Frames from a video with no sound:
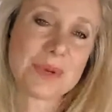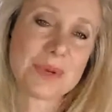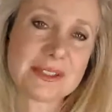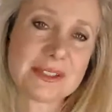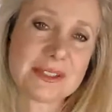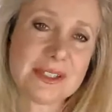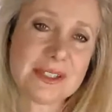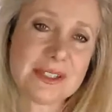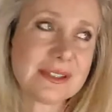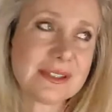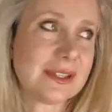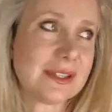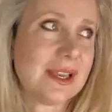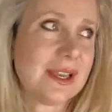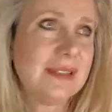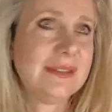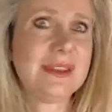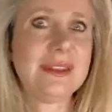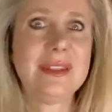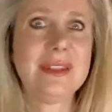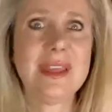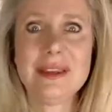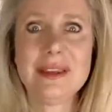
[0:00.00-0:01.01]
process
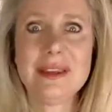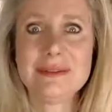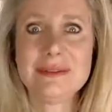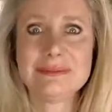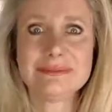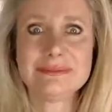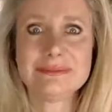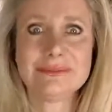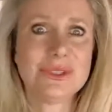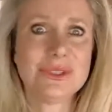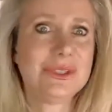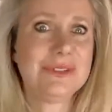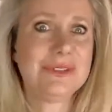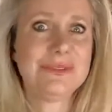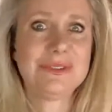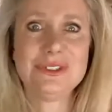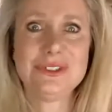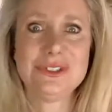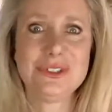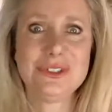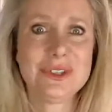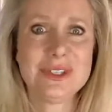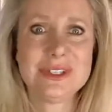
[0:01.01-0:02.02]
and then they won't
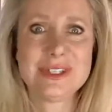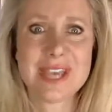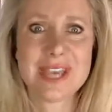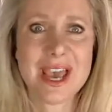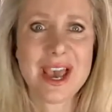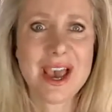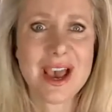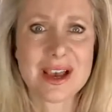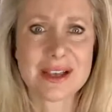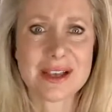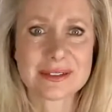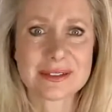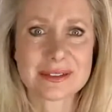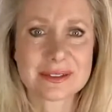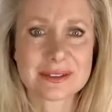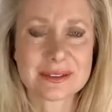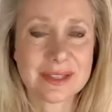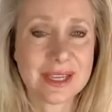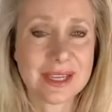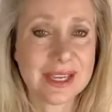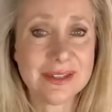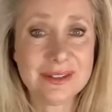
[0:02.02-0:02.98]
even do the task.